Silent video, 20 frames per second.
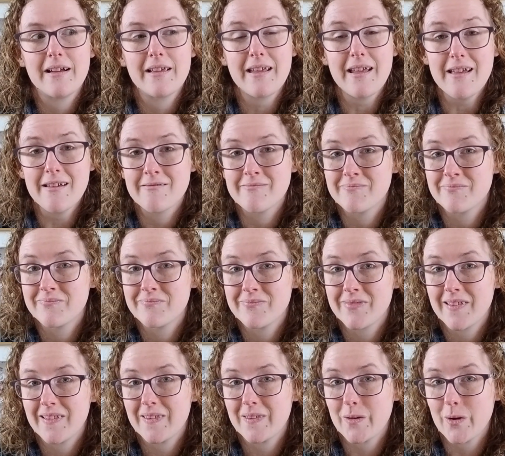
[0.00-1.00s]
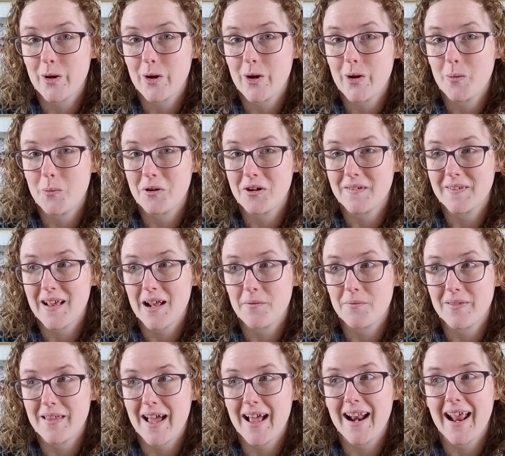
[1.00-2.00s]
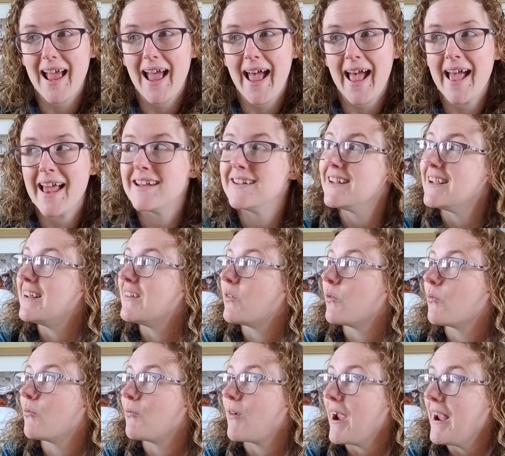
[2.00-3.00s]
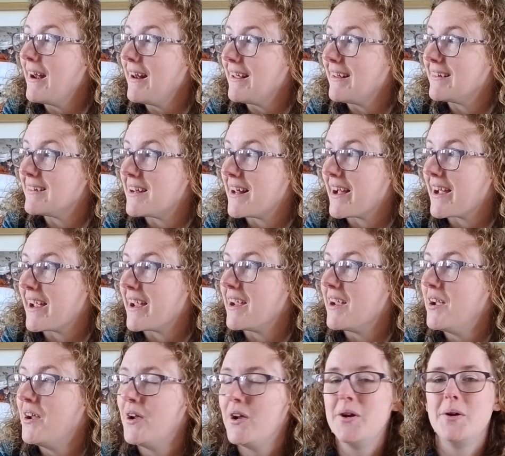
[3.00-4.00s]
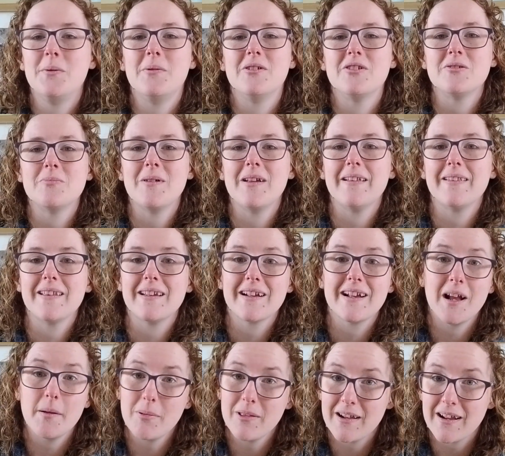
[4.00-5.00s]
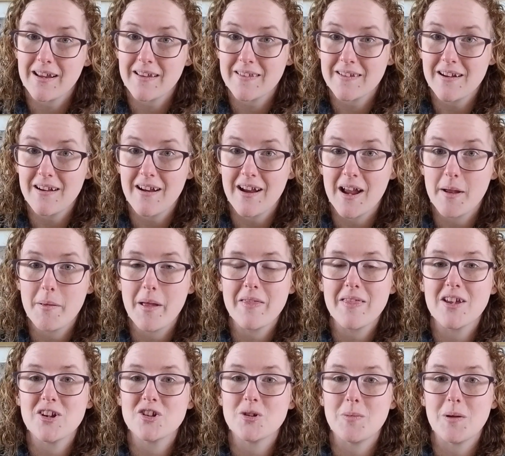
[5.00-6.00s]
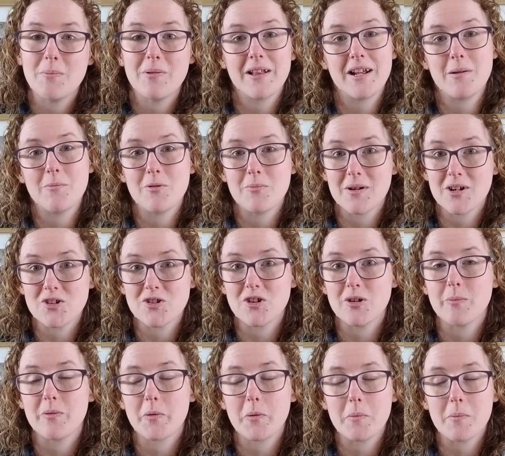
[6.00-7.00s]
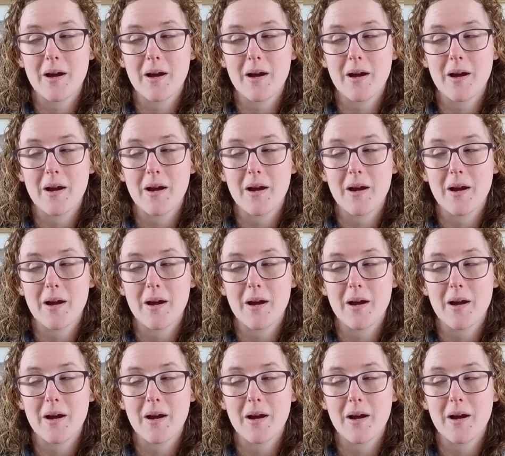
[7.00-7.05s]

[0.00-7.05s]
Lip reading: Yeah, so we're excited for that. And it's raining today, which means in a couple of days' time, there should be plenty more mushrooms.